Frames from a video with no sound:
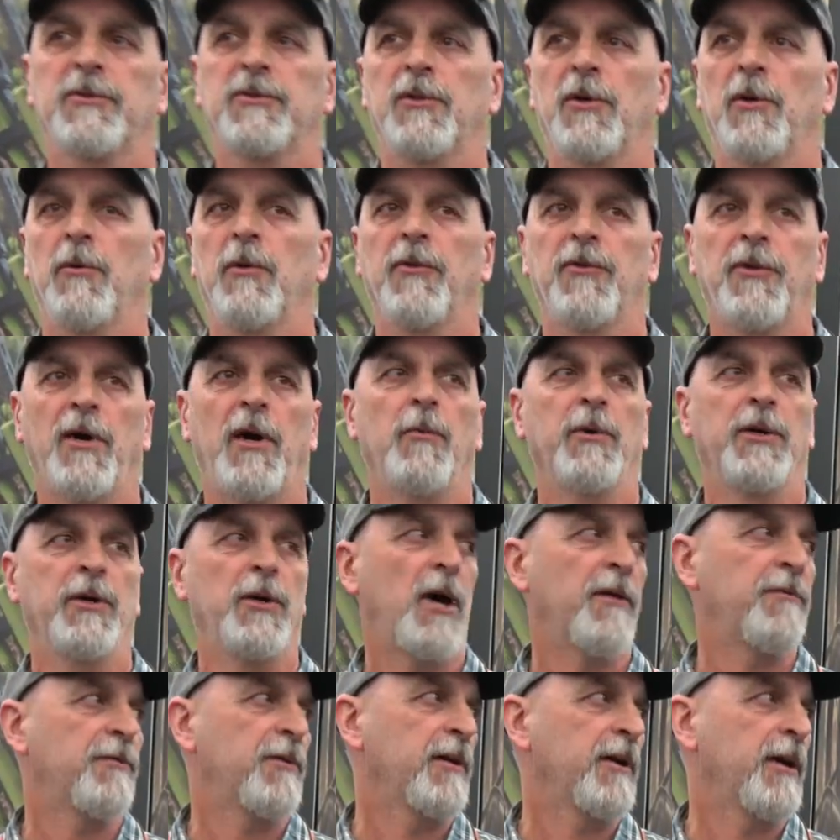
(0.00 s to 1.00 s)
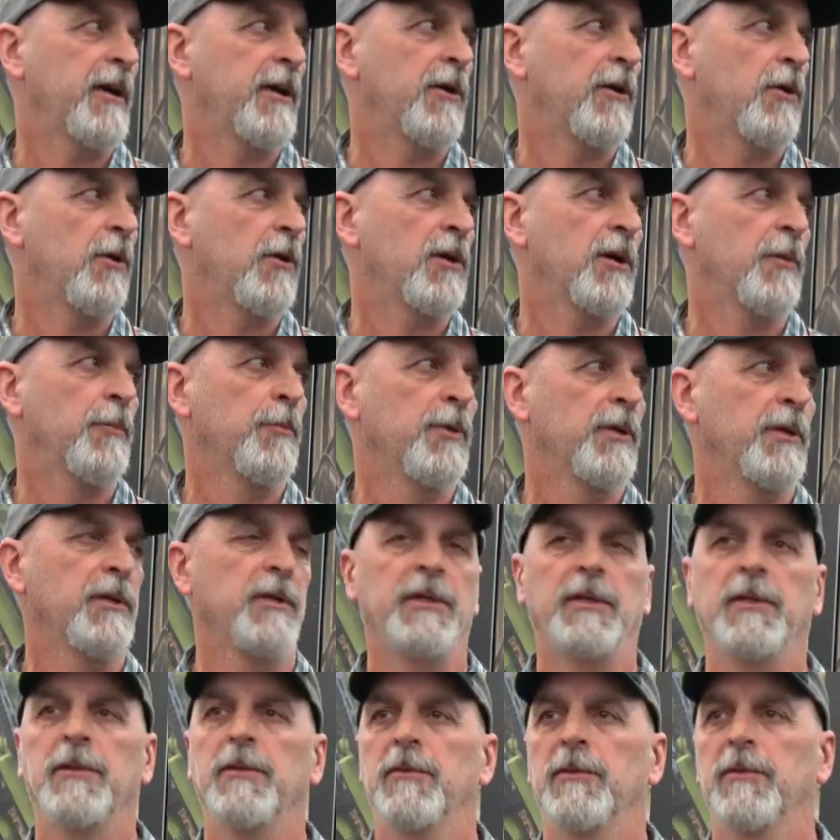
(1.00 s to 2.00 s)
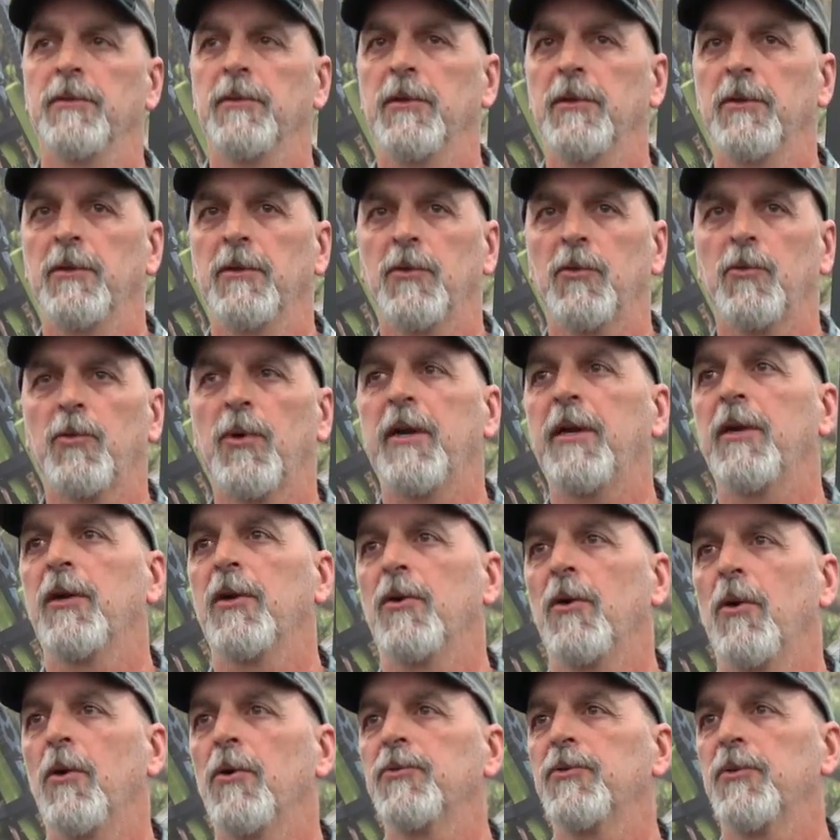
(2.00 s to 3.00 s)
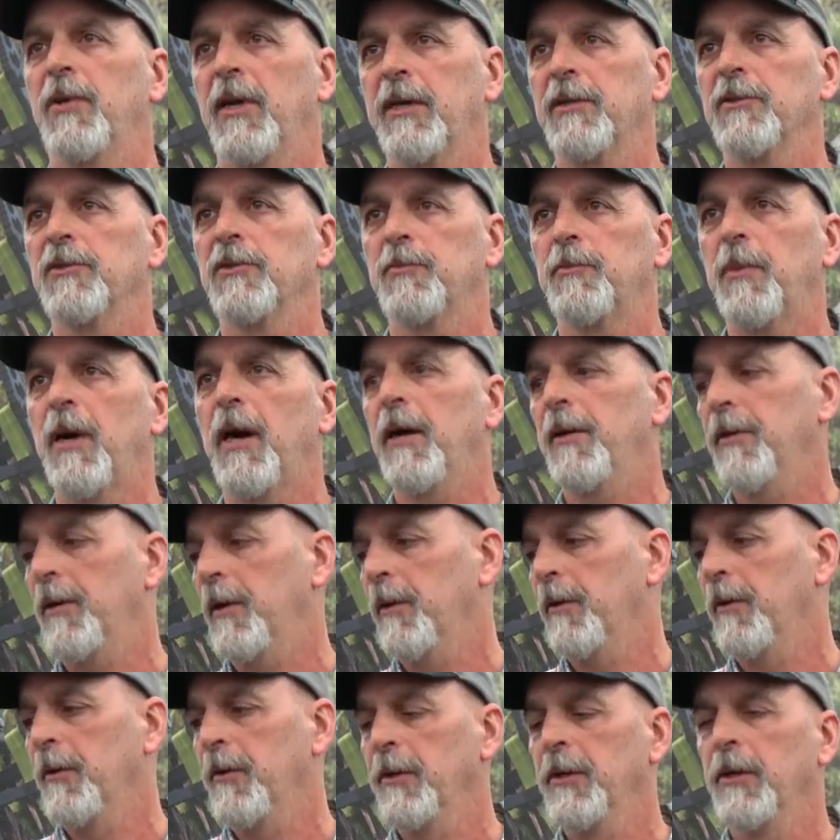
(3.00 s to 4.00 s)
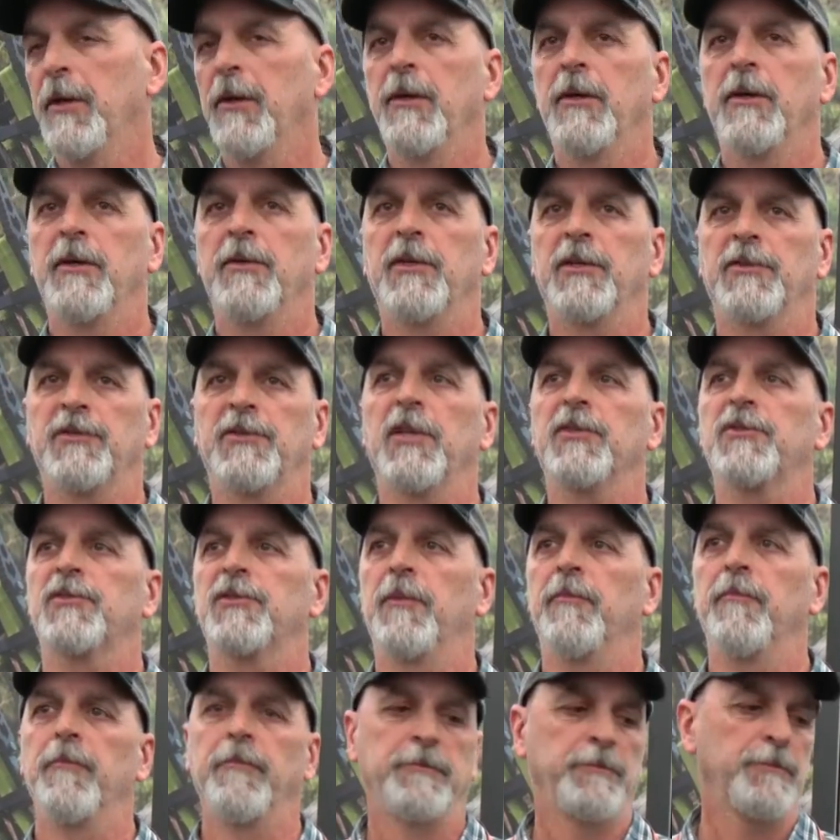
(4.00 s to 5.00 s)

So we thought we'd offer an arrow completely ready to go, so they can just buy the system.